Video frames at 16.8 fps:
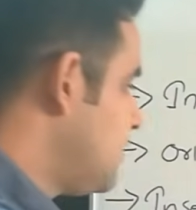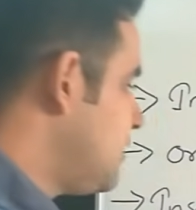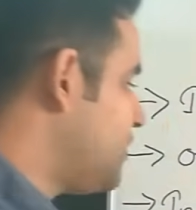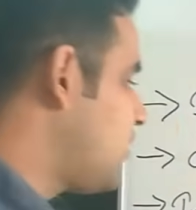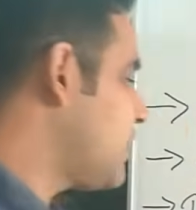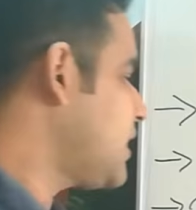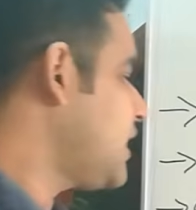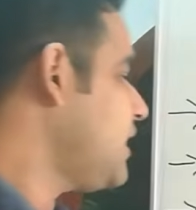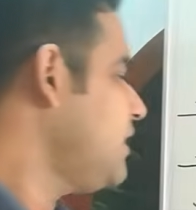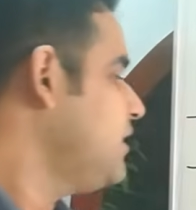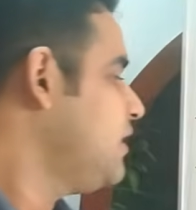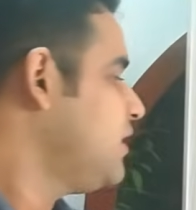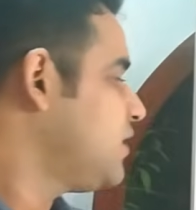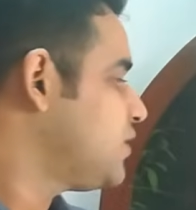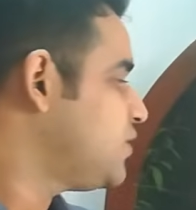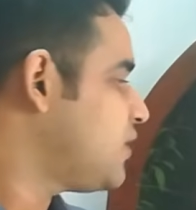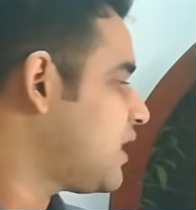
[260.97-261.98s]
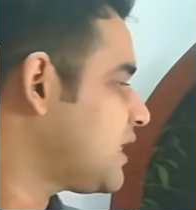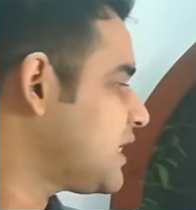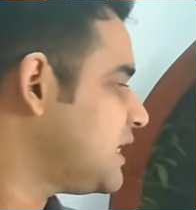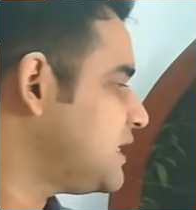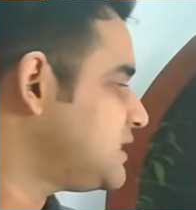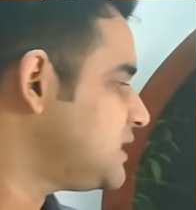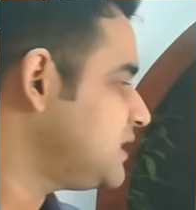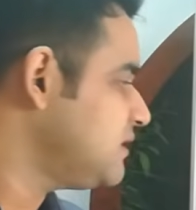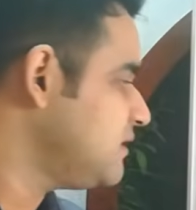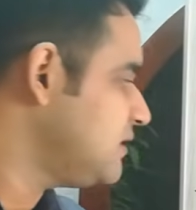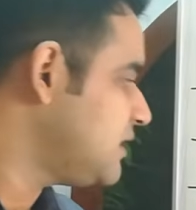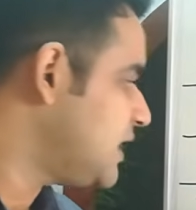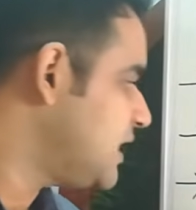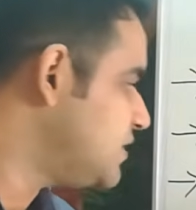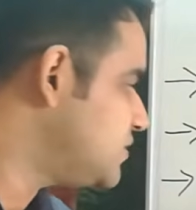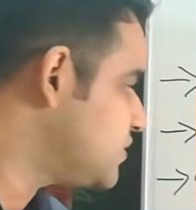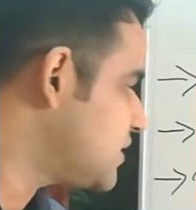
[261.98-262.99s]
Okay, you are getting
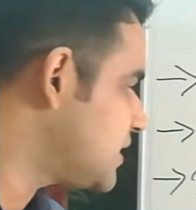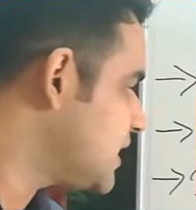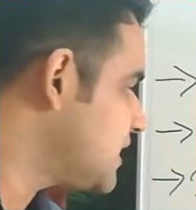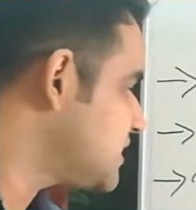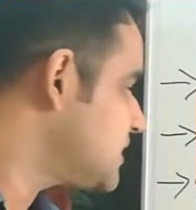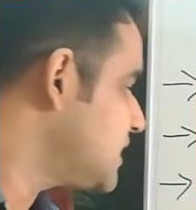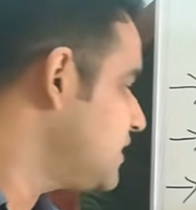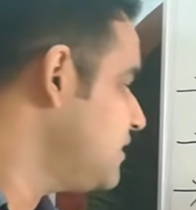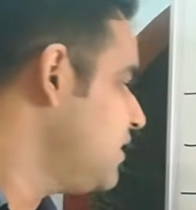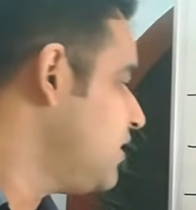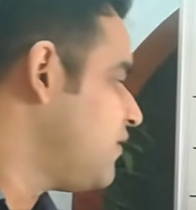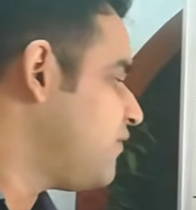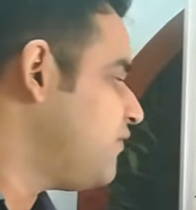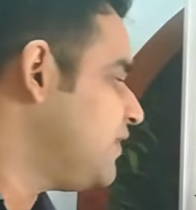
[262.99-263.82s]
education